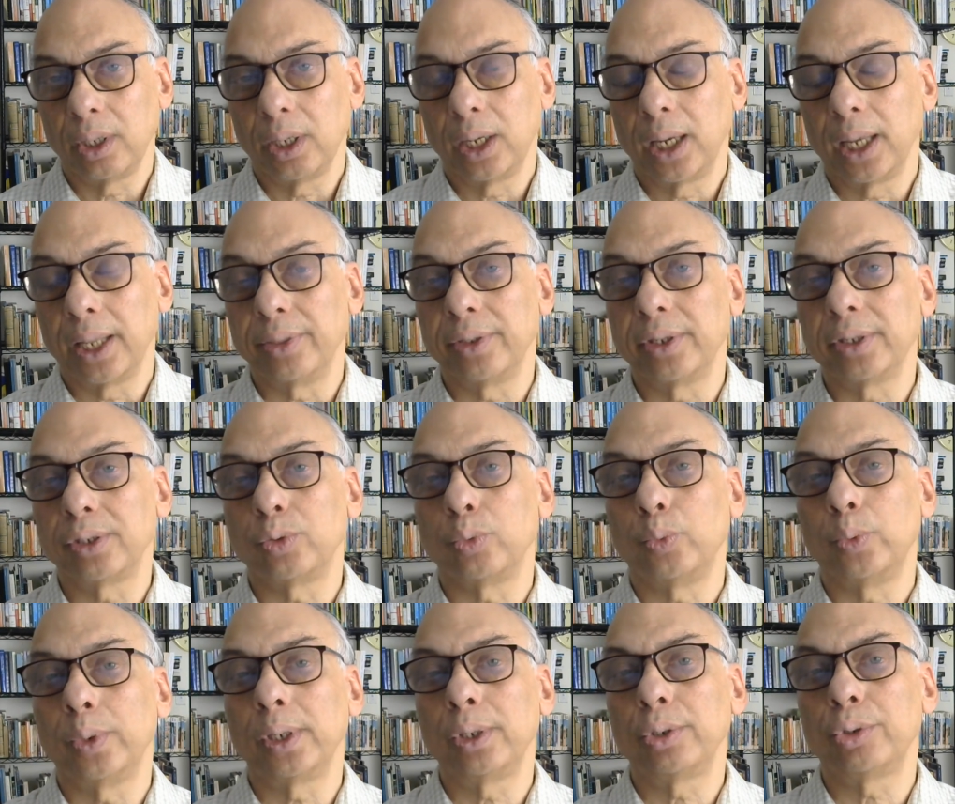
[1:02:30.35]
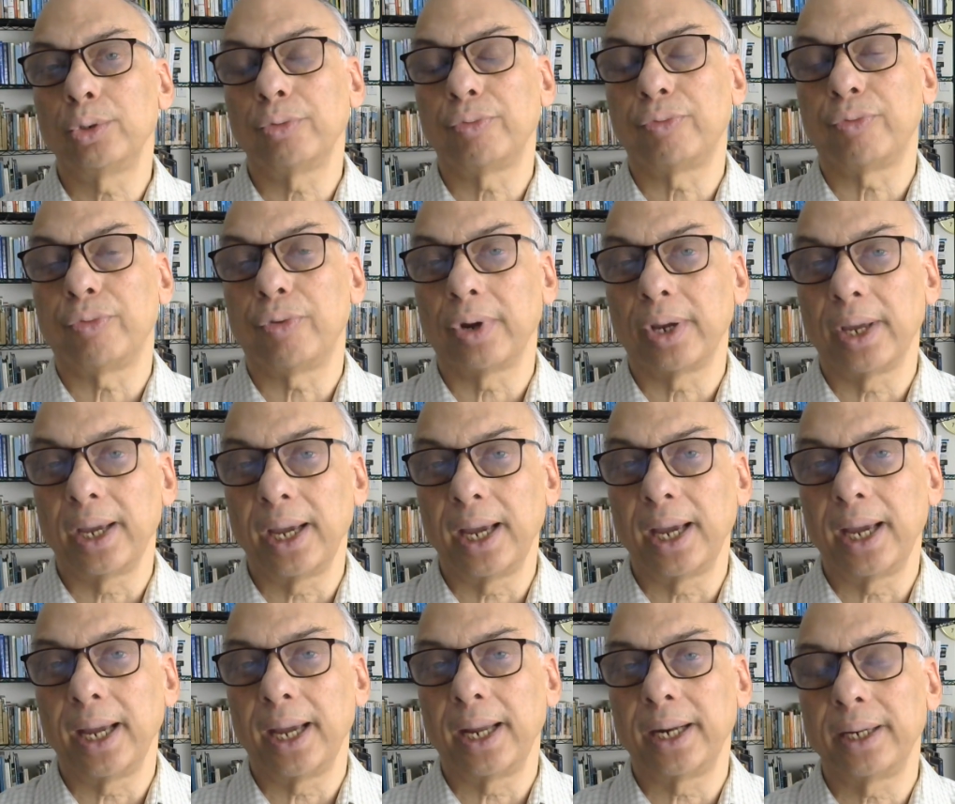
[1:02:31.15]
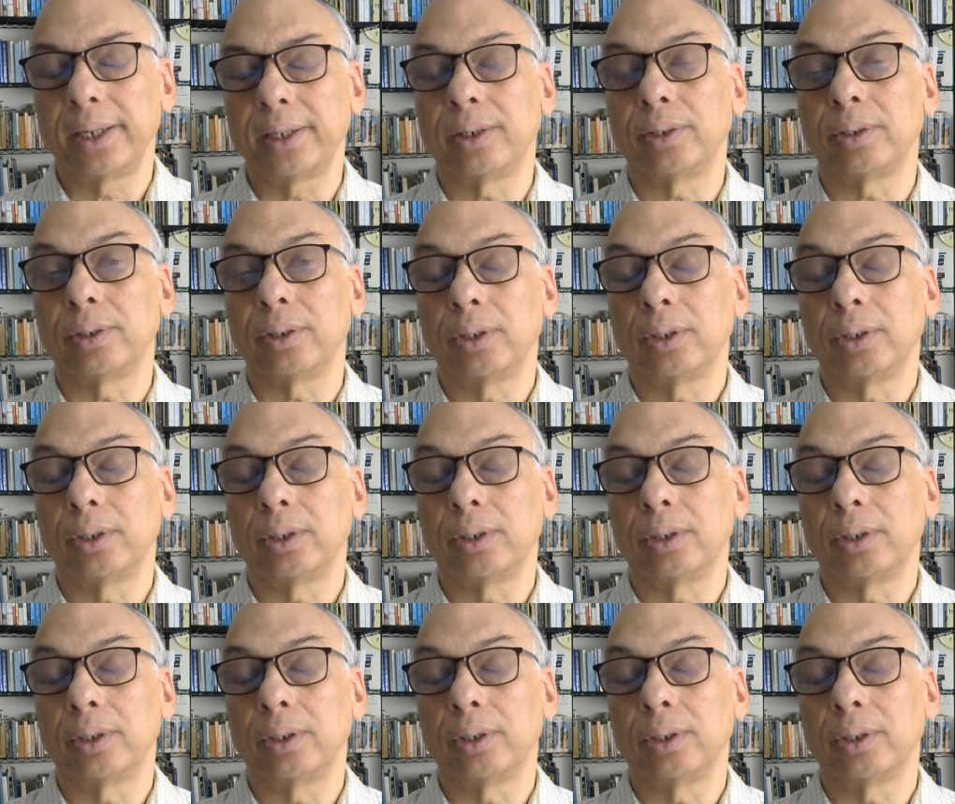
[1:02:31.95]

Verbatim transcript: And this will to forget